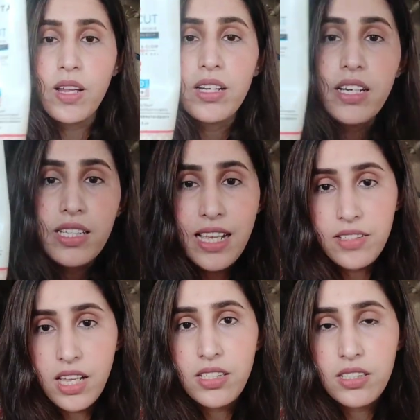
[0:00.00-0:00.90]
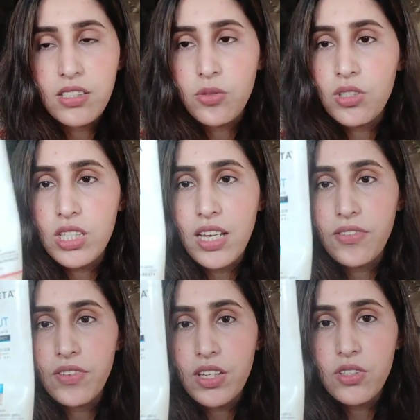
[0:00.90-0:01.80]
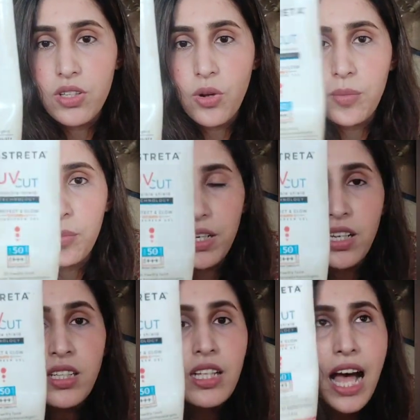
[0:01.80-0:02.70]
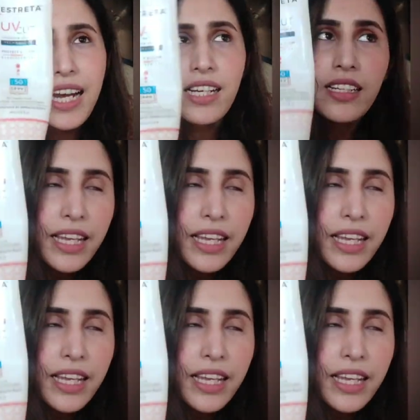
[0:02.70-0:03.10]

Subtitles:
one is, as you see, I've finished it all, but I didn't